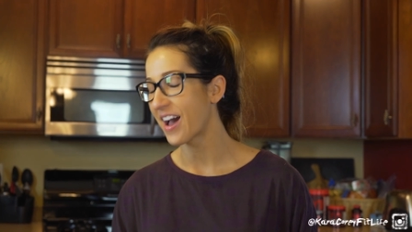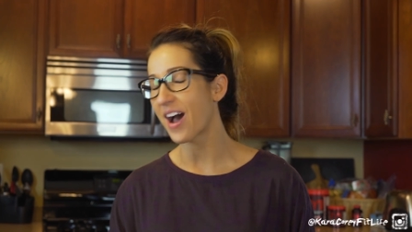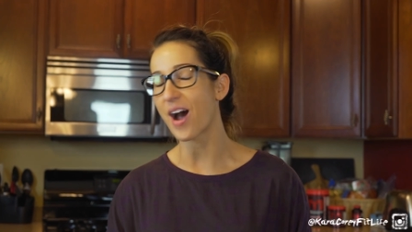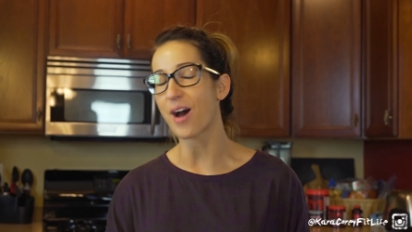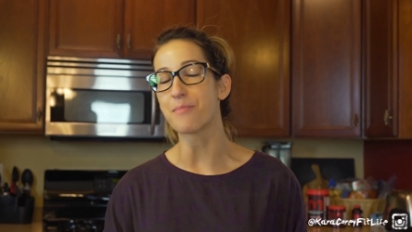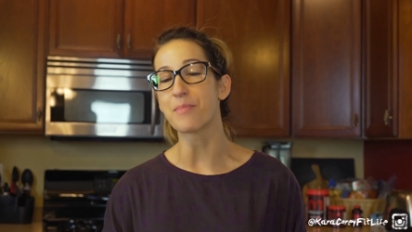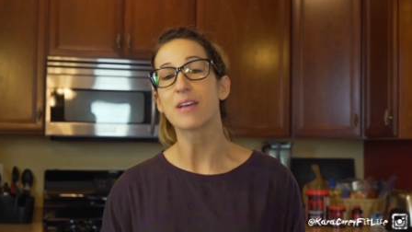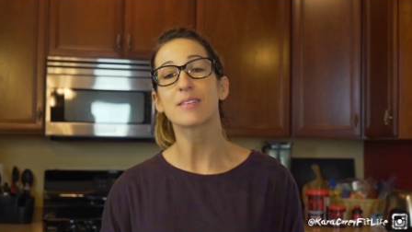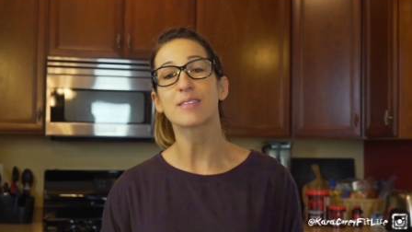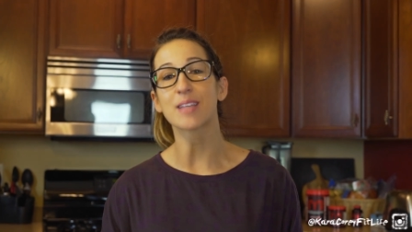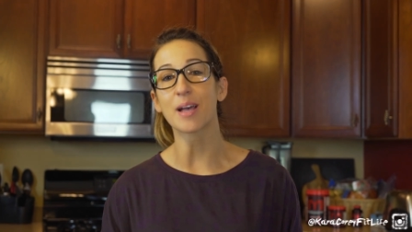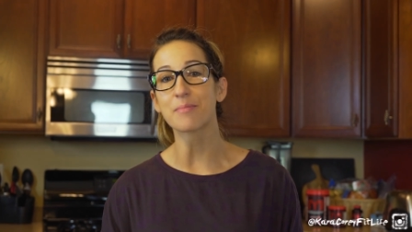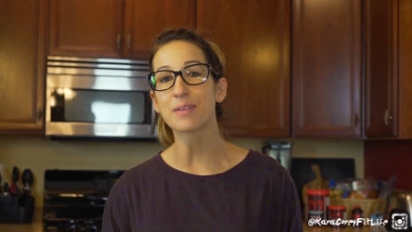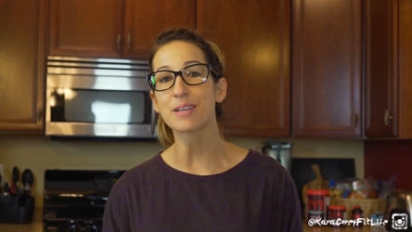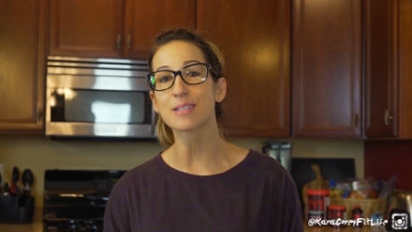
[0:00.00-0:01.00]
um,
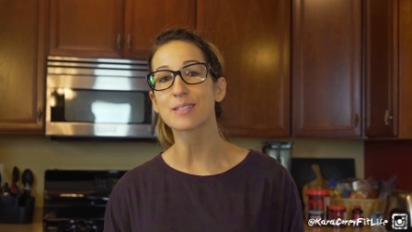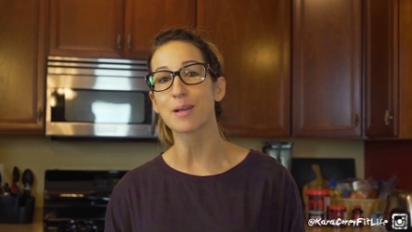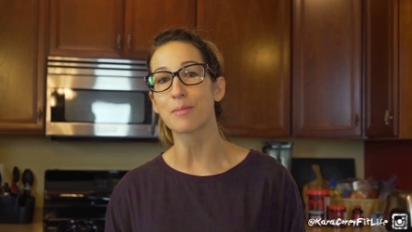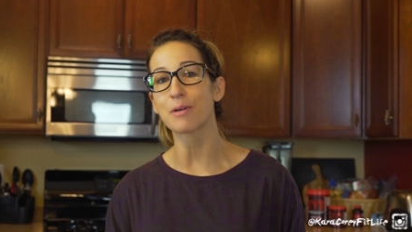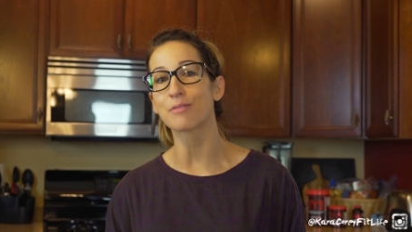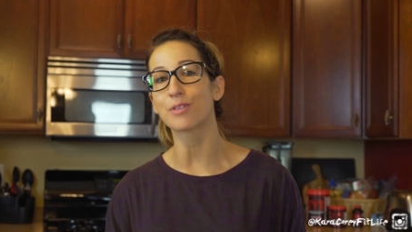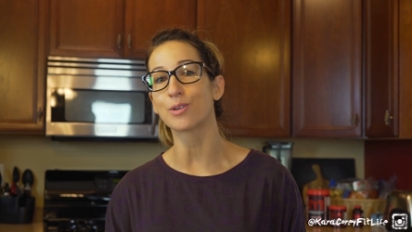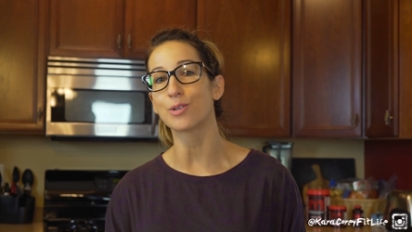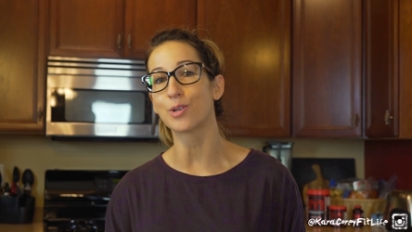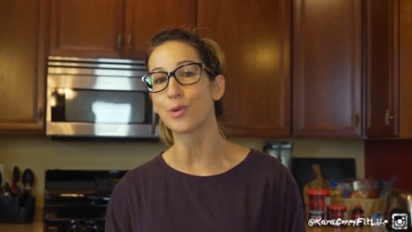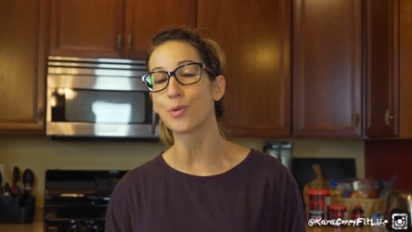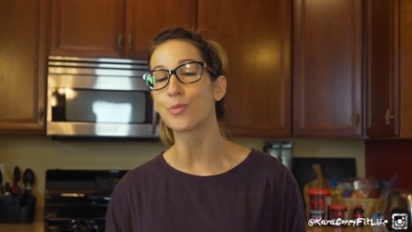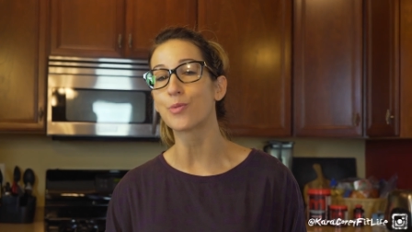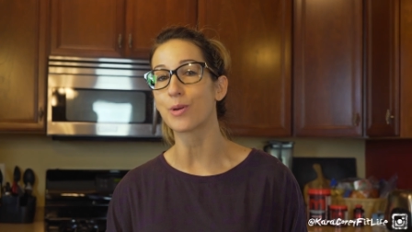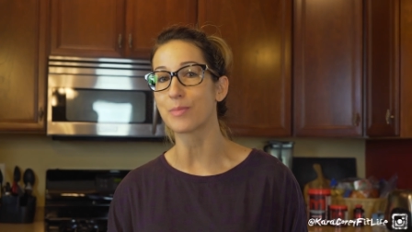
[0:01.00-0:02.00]
sent me some of their
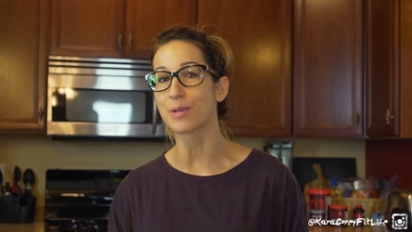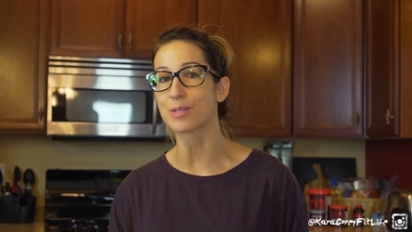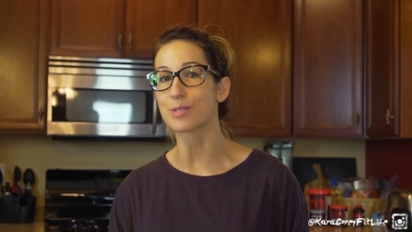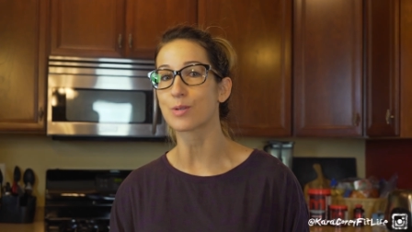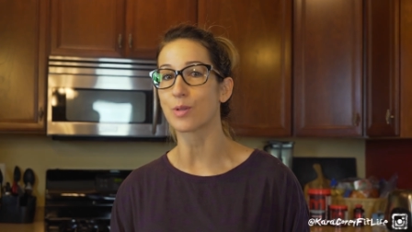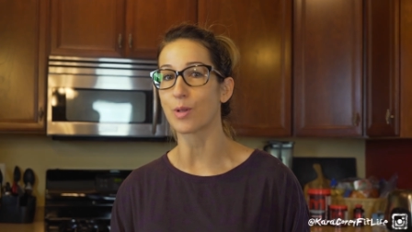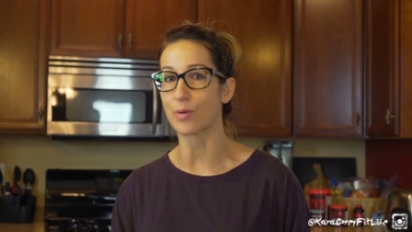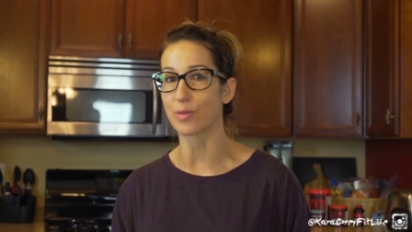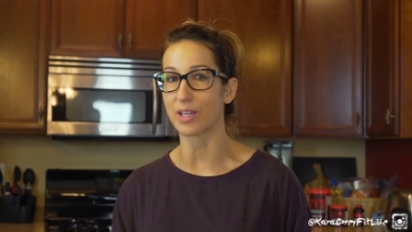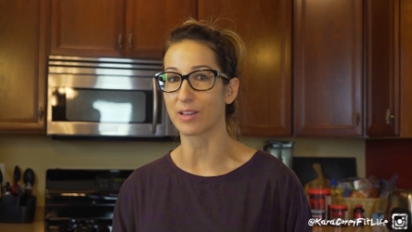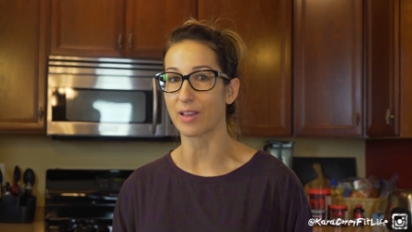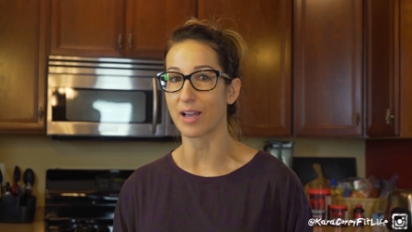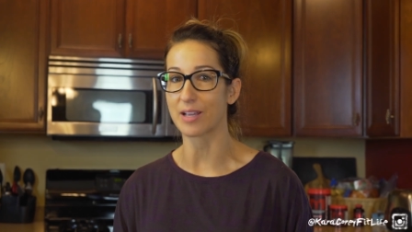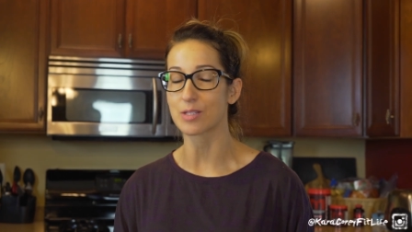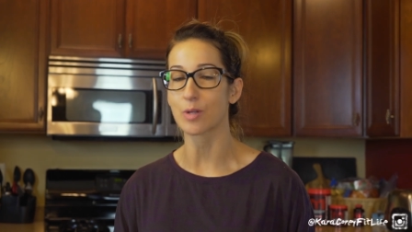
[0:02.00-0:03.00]
new women's clothing
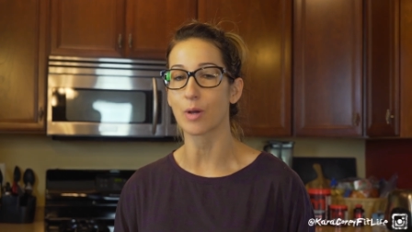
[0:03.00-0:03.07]
line.